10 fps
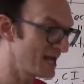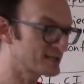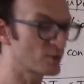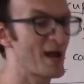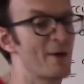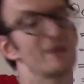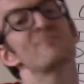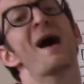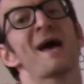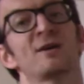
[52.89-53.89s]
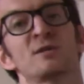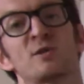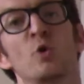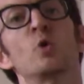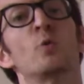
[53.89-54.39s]
And so now it matters
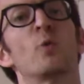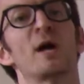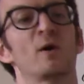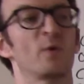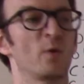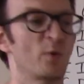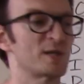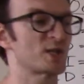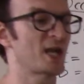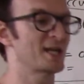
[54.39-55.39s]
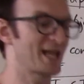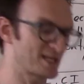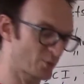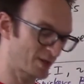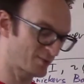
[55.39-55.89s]
who, which kid
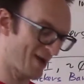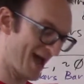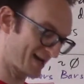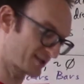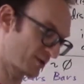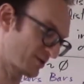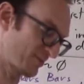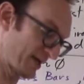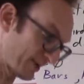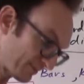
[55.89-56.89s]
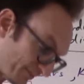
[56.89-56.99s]
gets which bag, so to speak.